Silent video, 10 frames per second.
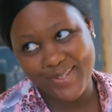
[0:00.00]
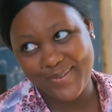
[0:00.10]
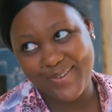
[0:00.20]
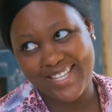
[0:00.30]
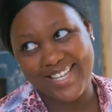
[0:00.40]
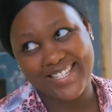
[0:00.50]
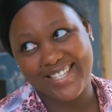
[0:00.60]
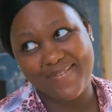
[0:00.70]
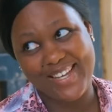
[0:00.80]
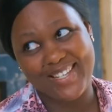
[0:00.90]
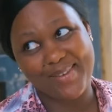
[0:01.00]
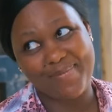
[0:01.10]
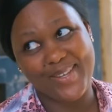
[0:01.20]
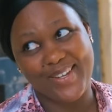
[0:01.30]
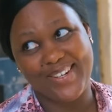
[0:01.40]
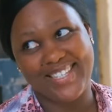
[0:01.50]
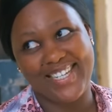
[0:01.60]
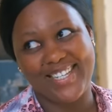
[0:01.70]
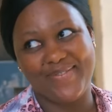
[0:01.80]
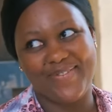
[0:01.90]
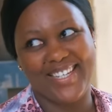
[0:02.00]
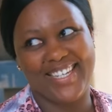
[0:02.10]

to it, except there's something you're not telling